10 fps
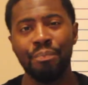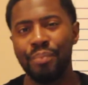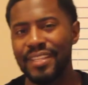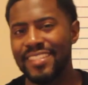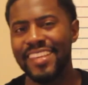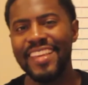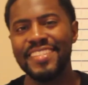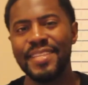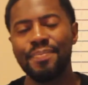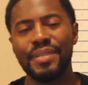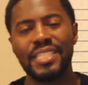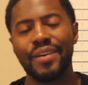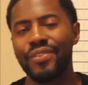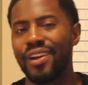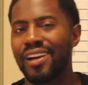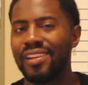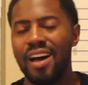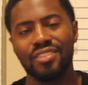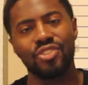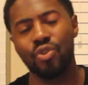But it's easy to put stuff in our
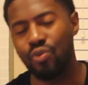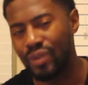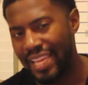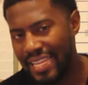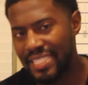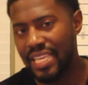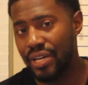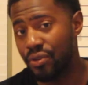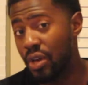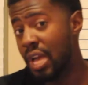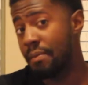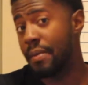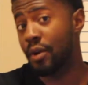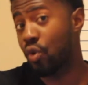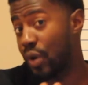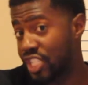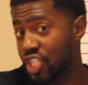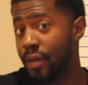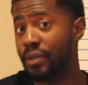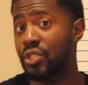closet. So like I tell you, remember
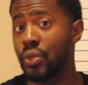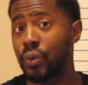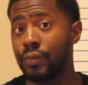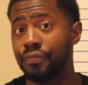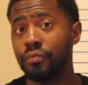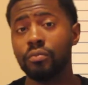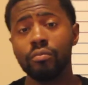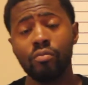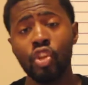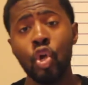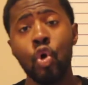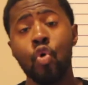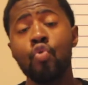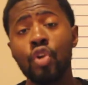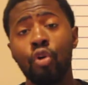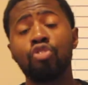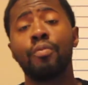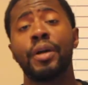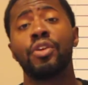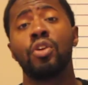question number 2, who knows
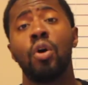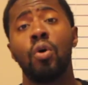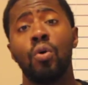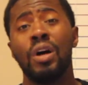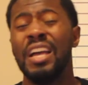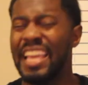about your goal?